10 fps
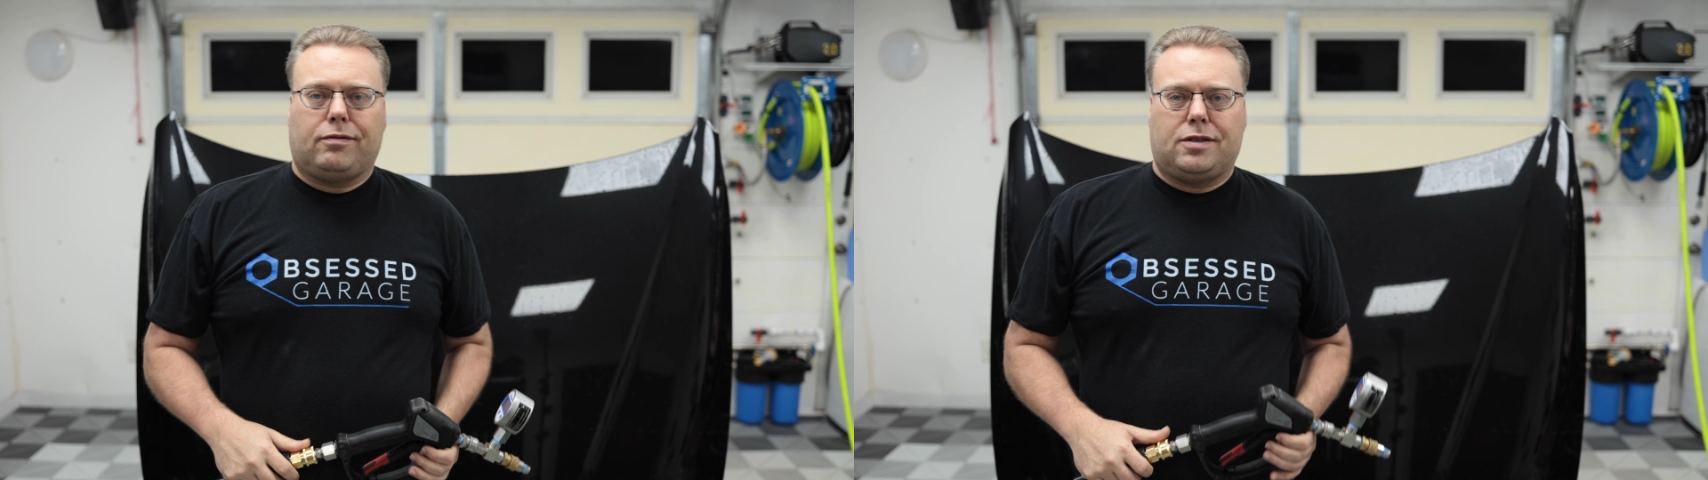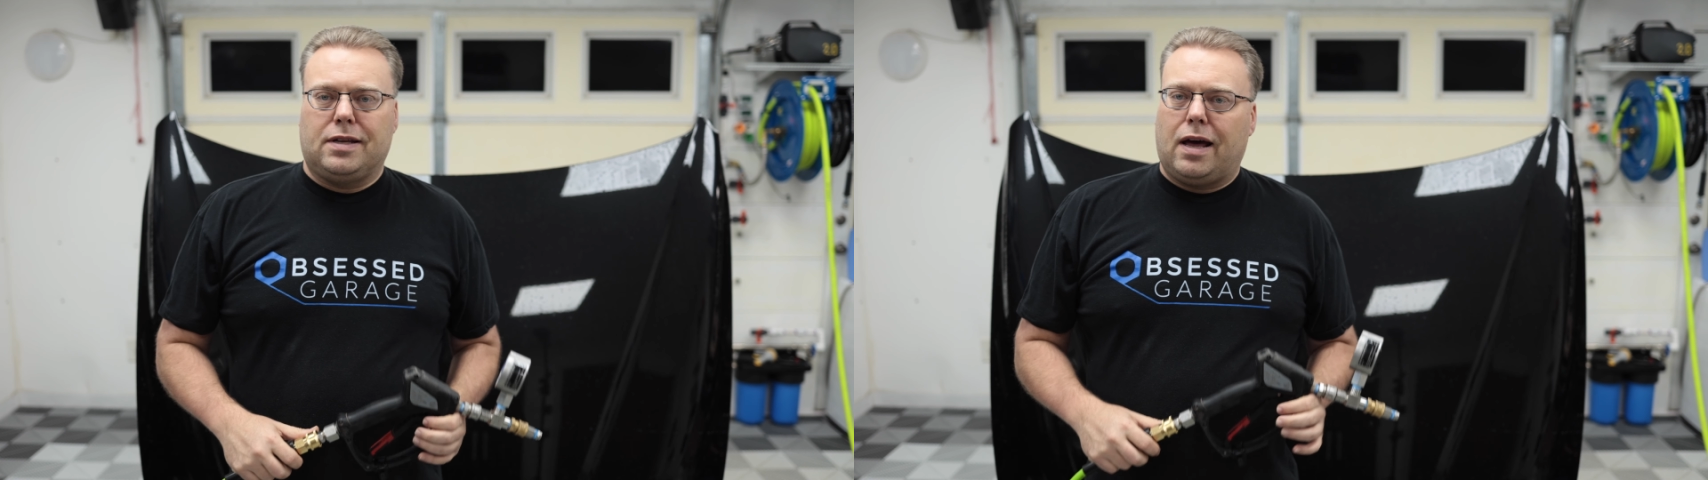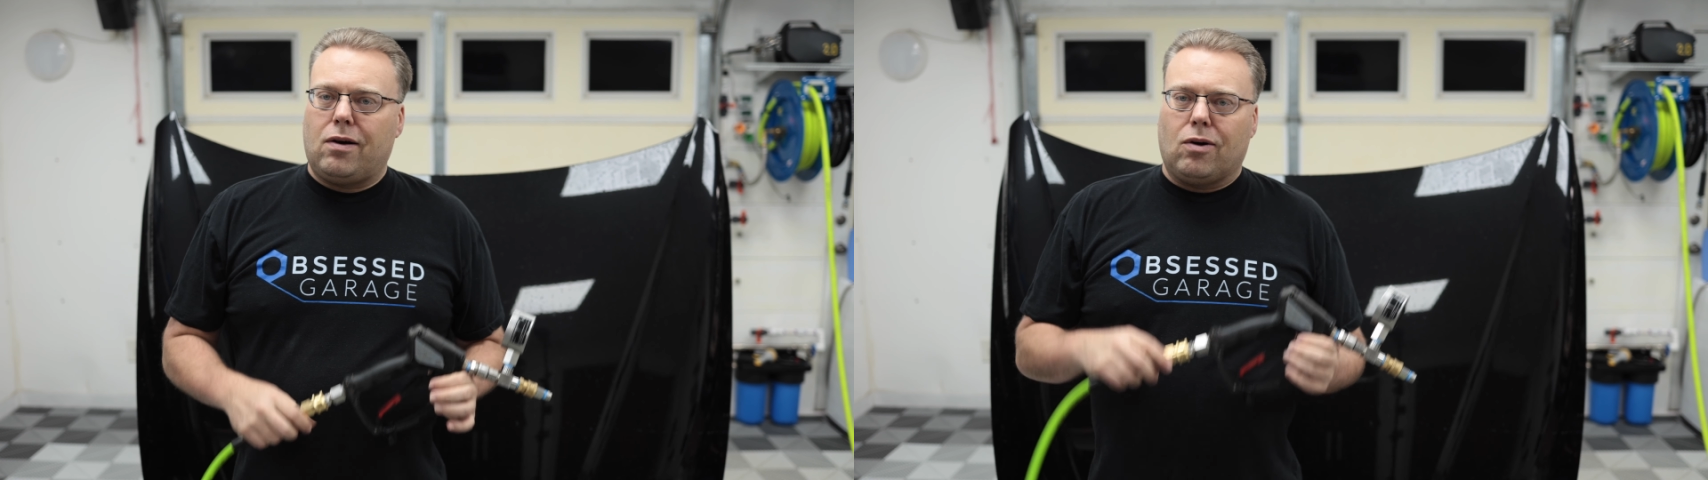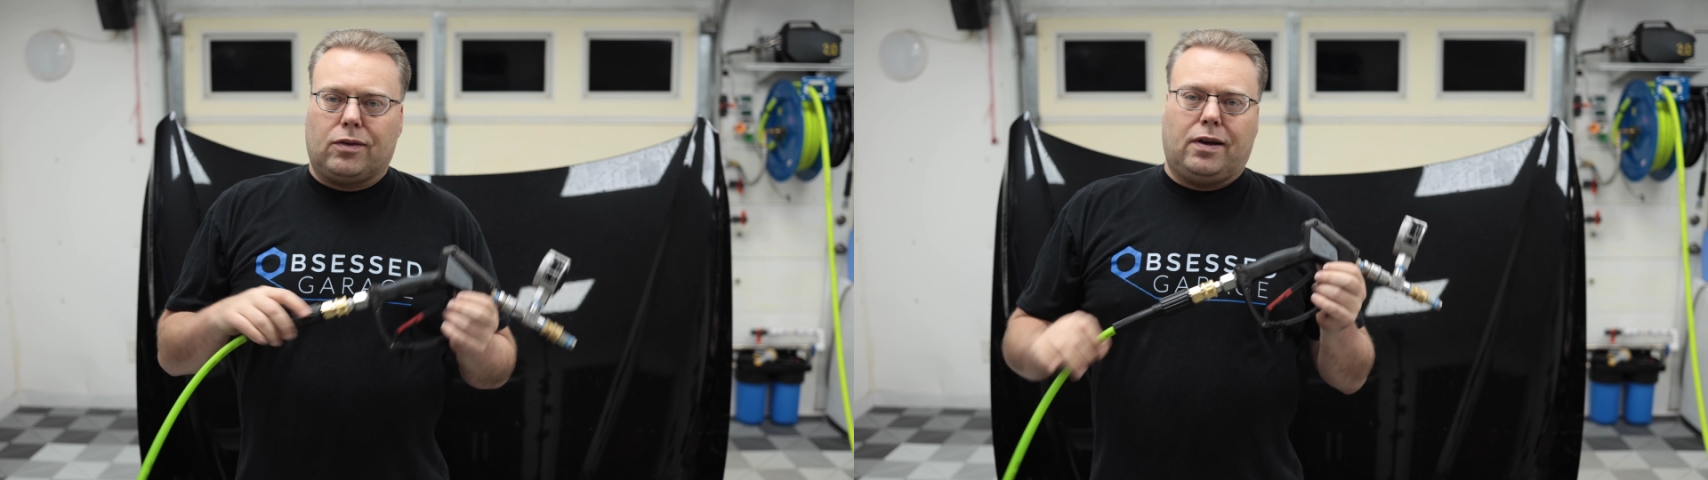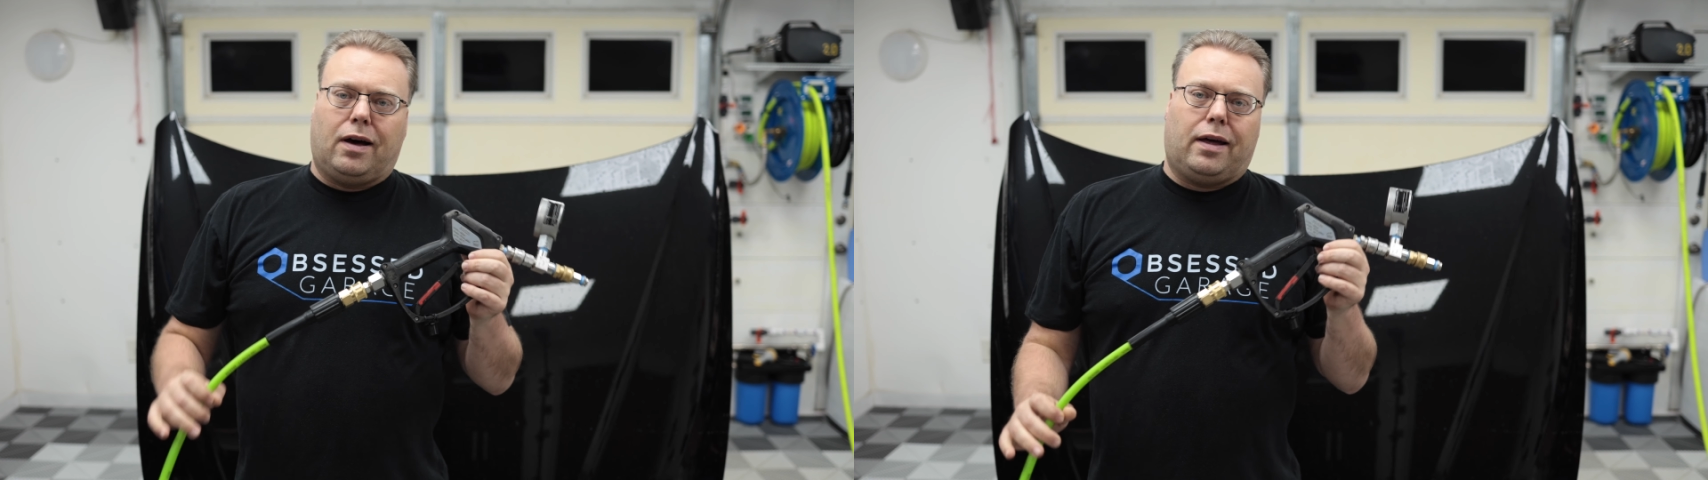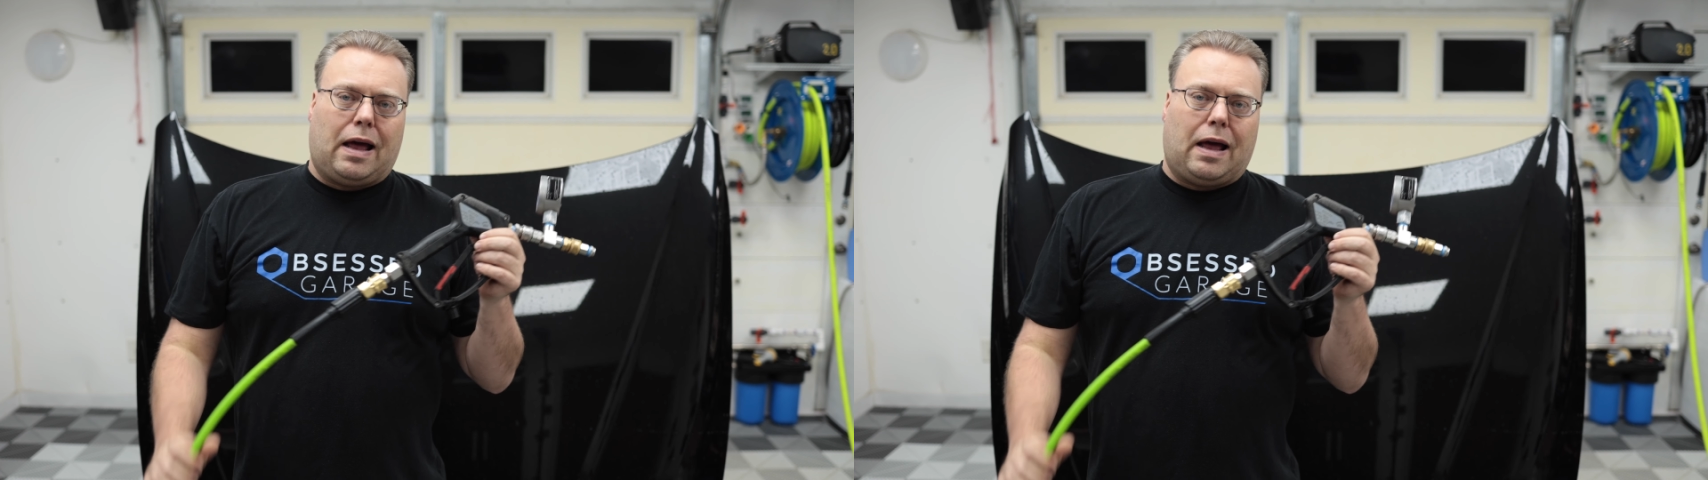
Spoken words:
not a whole ton.